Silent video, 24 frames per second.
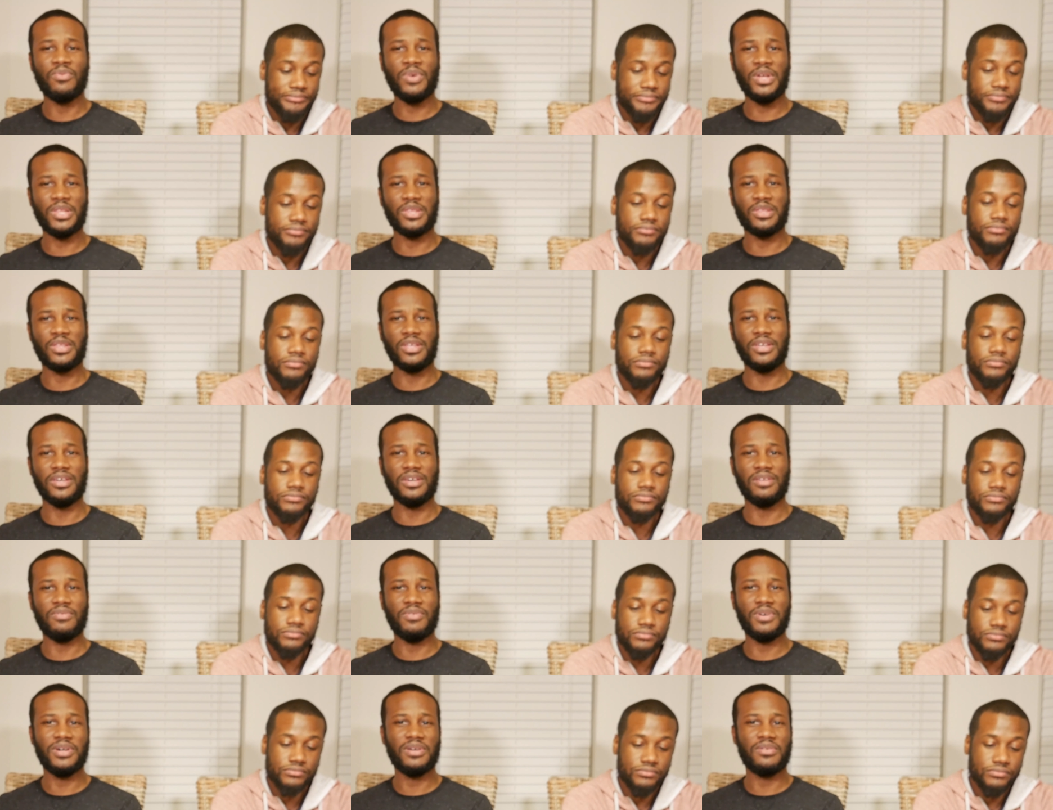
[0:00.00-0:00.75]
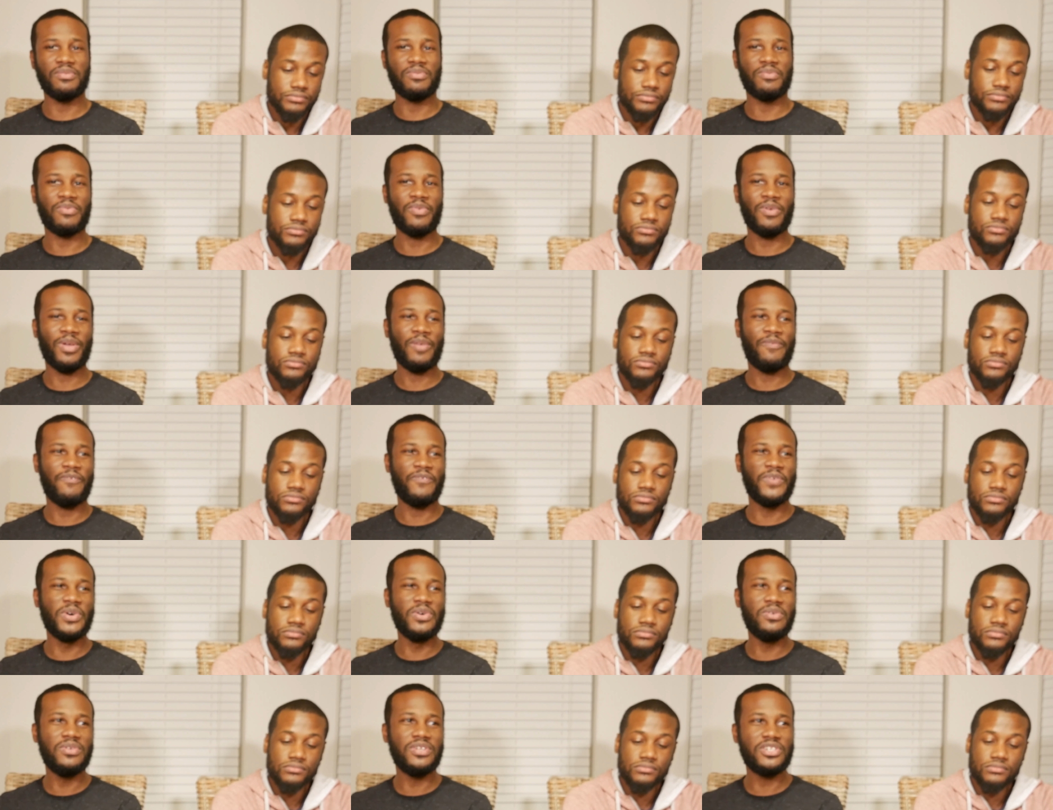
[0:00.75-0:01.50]
Speaker 1: what's good? What
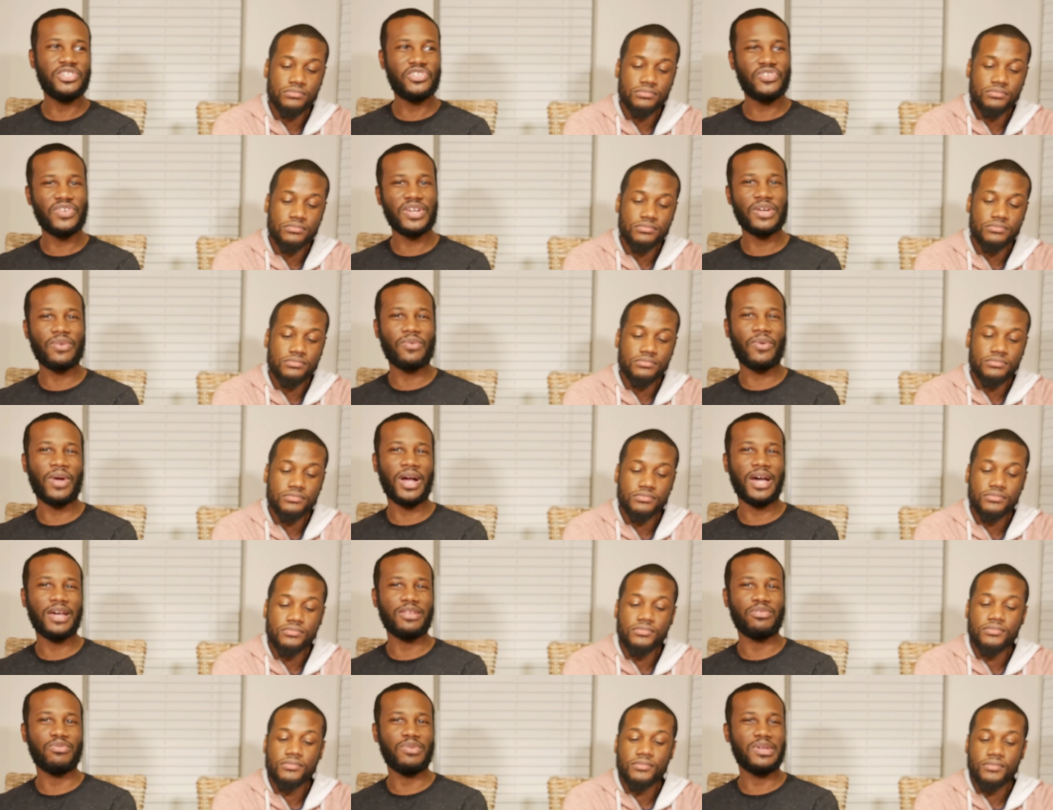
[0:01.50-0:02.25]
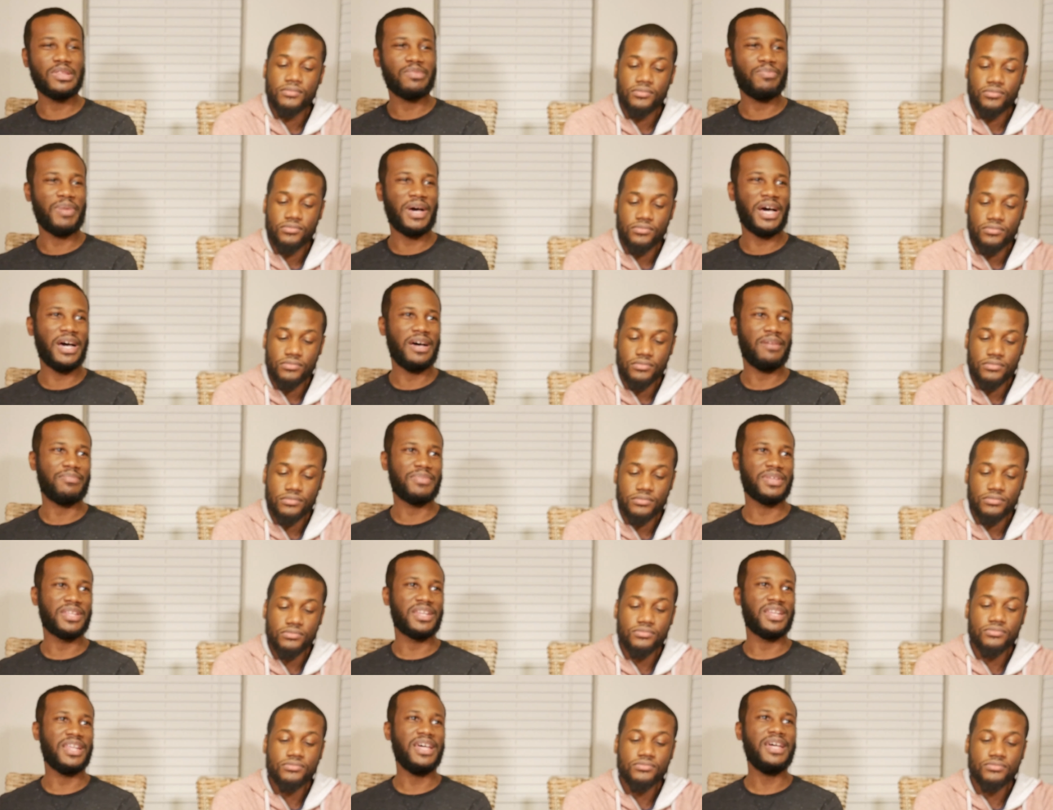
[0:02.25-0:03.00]
food and drink wise? What's
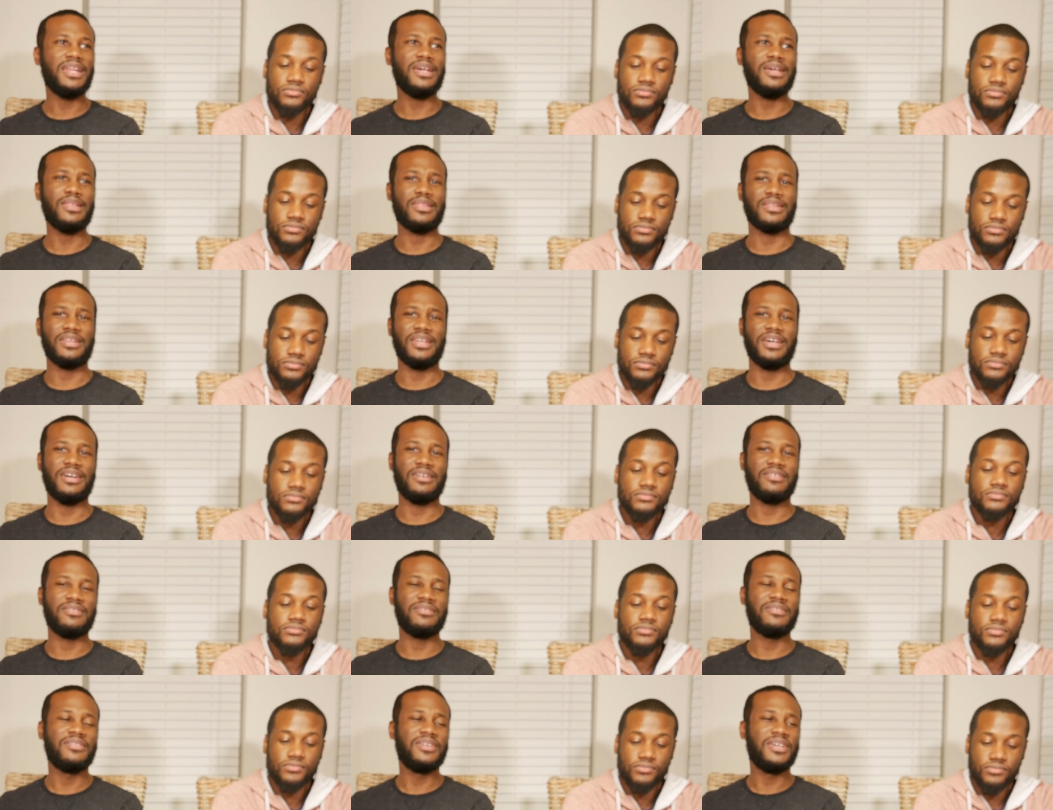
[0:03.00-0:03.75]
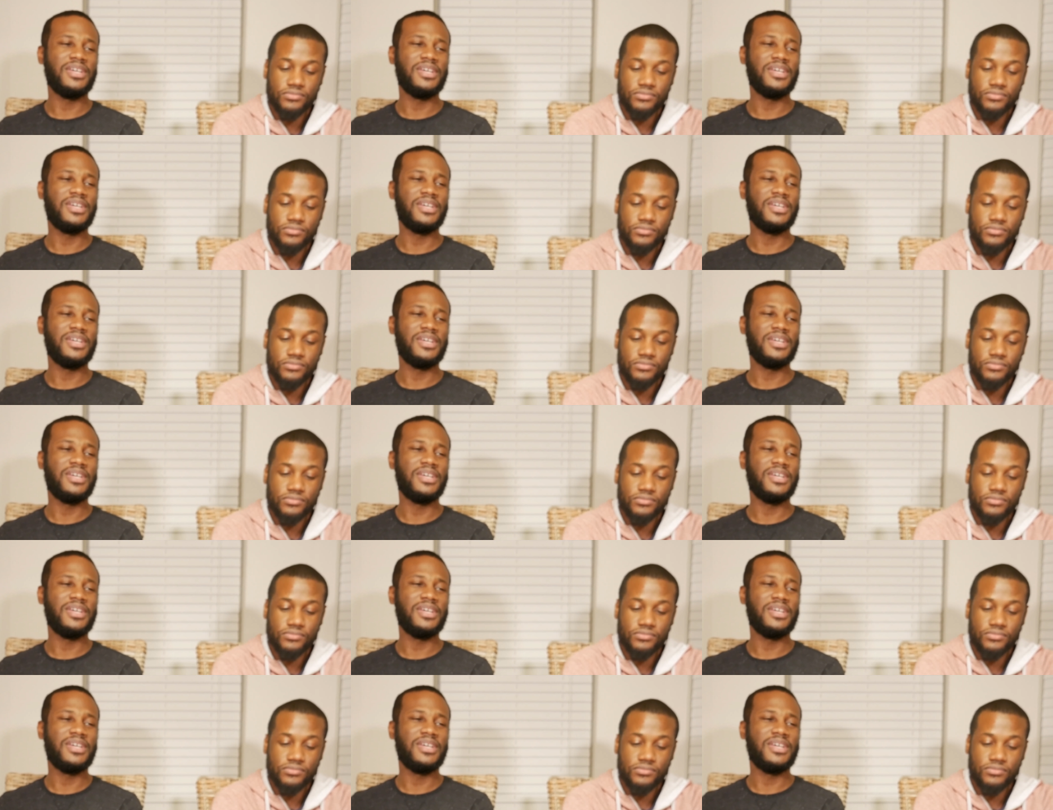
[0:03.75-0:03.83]
popping? Let us know.